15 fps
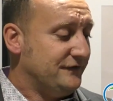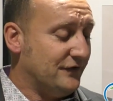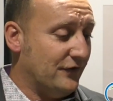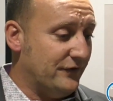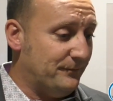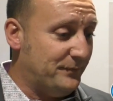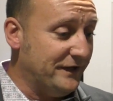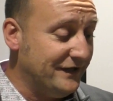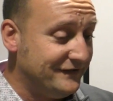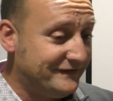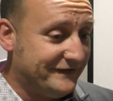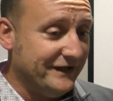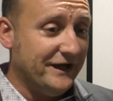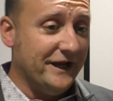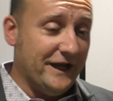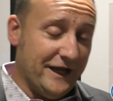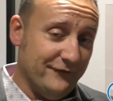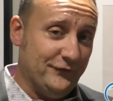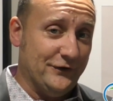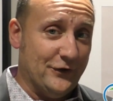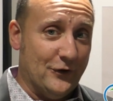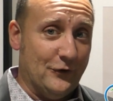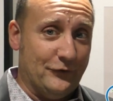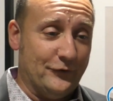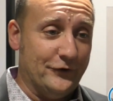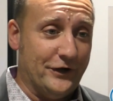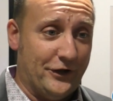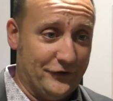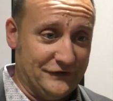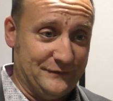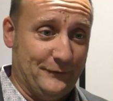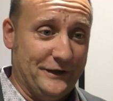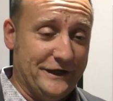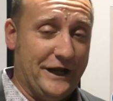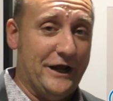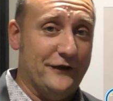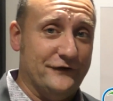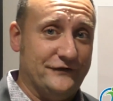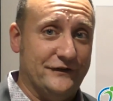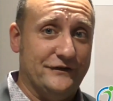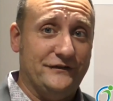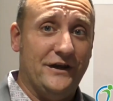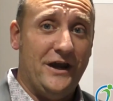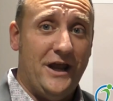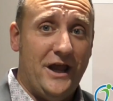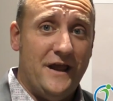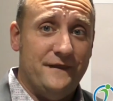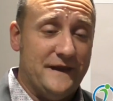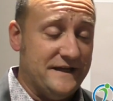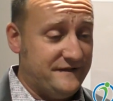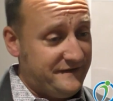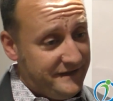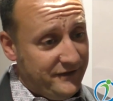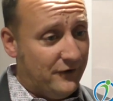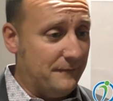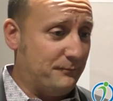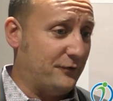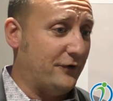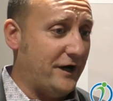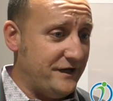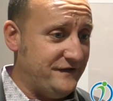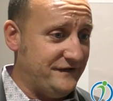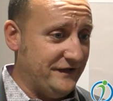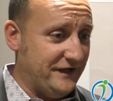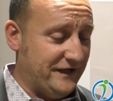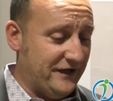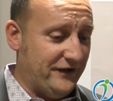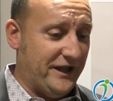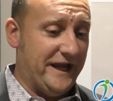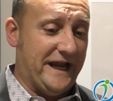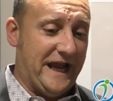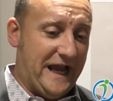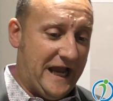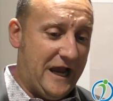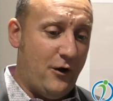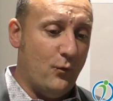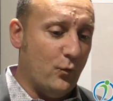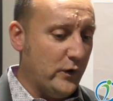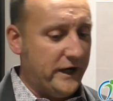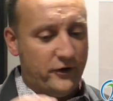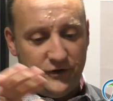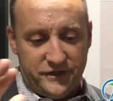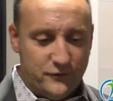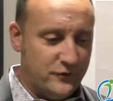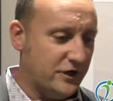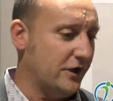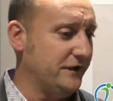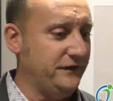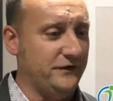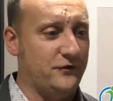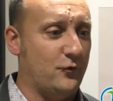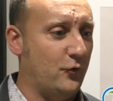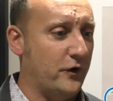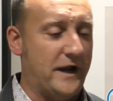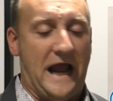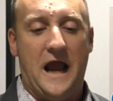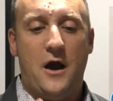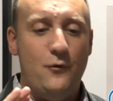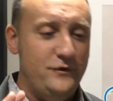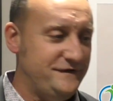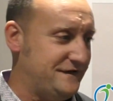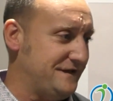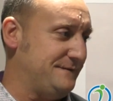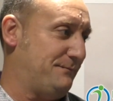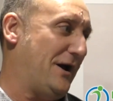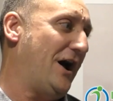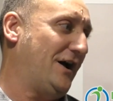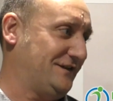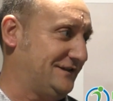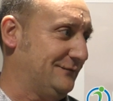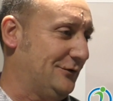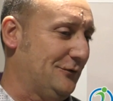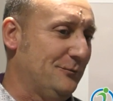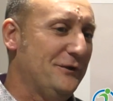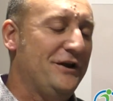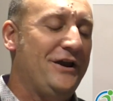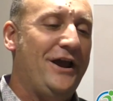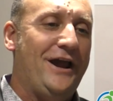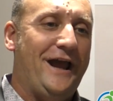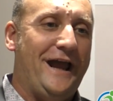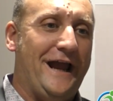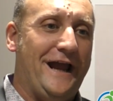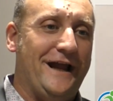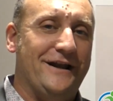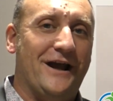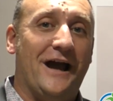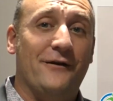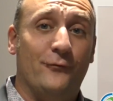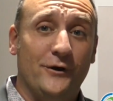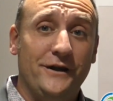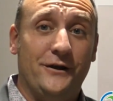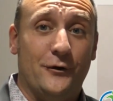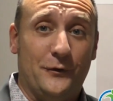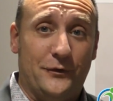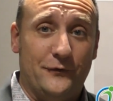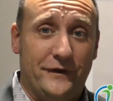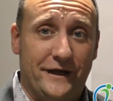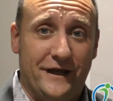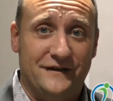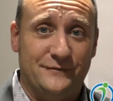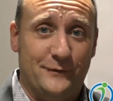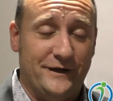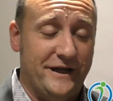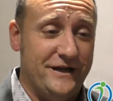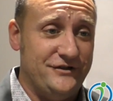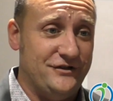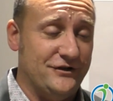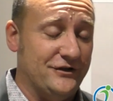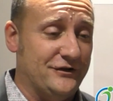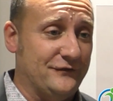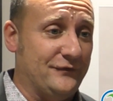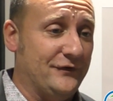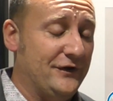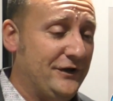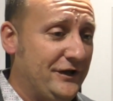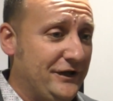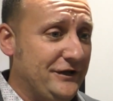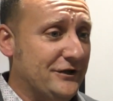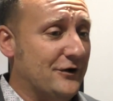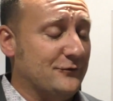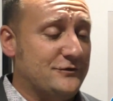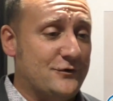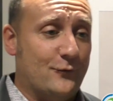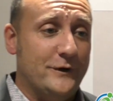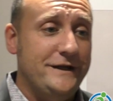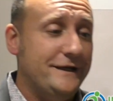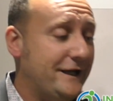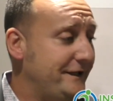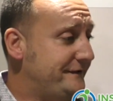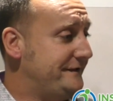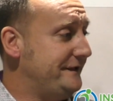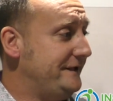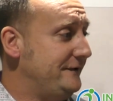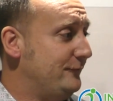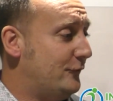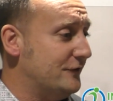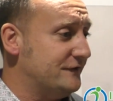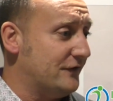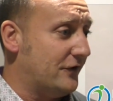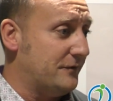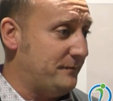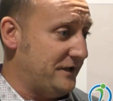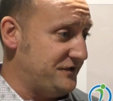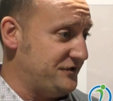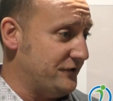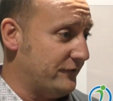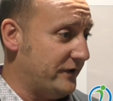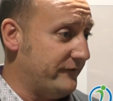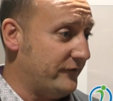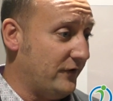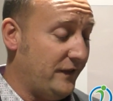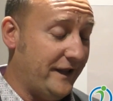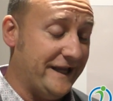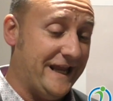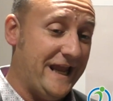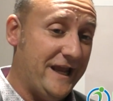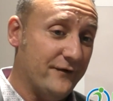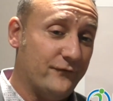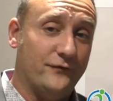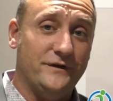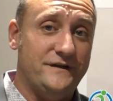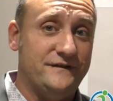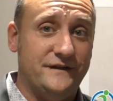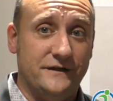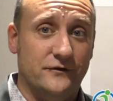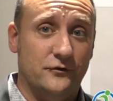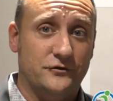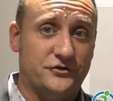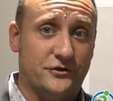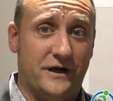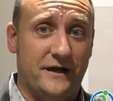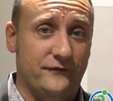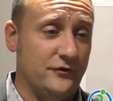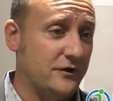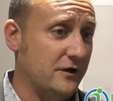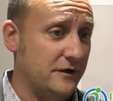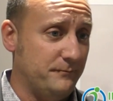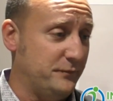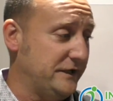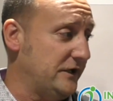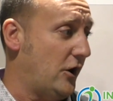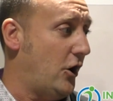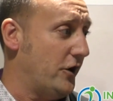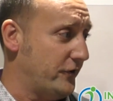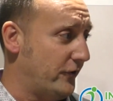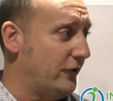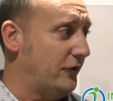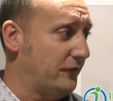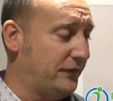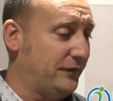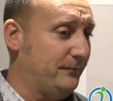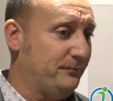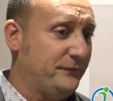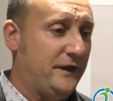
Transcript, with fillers: So the biggest thing I have to go through, and I'll explain how this is, they see our pricing and they're like, "How? Where are you cutting the corner? How is this possible?" And I really go through the explanation of, you know, 2019 was our best year ever, like every single travel company on earth.